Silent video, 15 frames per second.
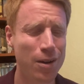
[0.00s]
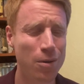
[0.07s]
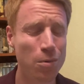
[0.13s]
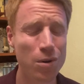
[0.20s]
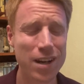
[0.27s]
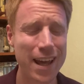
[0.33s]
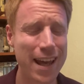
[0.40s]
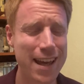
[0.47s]

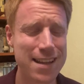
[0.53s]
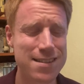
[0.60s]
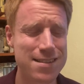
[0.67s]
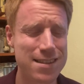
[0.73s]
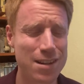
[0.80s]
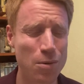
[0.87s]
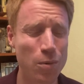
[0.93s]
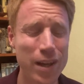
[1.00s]
what it
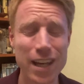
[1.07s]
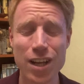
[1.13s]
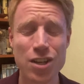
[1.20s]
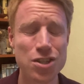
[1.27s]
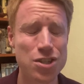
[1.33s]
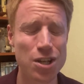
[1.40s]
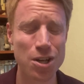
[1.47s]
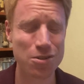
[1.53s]
is that we
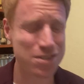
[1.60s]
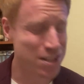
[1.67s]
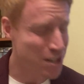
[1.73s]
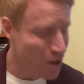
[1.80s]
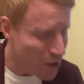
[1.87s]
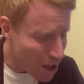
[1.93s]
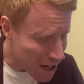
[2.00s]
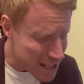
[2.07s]
can do to
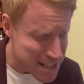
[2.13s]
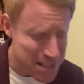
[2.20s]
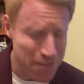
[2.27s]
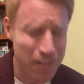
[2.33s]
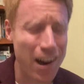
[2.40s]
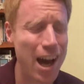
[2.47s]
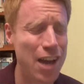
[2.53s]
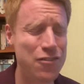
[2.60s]
not only
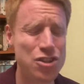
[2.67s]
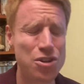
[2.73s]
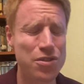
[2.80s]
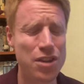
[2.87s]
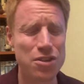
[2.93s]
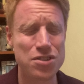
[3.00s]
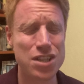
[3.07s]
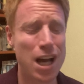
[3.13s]
survive during
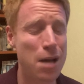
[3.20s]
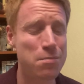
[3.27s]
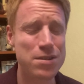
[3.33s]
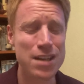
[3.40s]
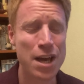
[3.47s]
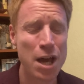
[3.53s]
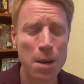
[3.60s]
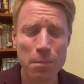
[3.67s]
those times,
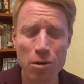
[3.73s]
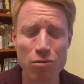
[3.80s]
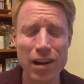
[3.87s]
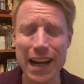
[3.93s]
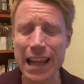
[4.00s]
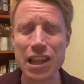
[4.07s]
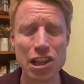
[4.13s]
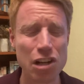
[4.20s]
but
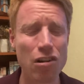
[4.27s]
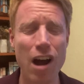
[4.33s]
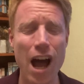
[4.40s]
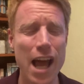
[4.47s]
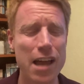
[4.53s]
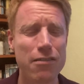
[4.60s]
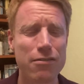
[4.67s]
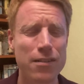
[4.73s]
really
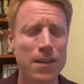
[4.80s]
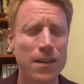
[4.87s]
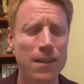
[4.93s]
thrive.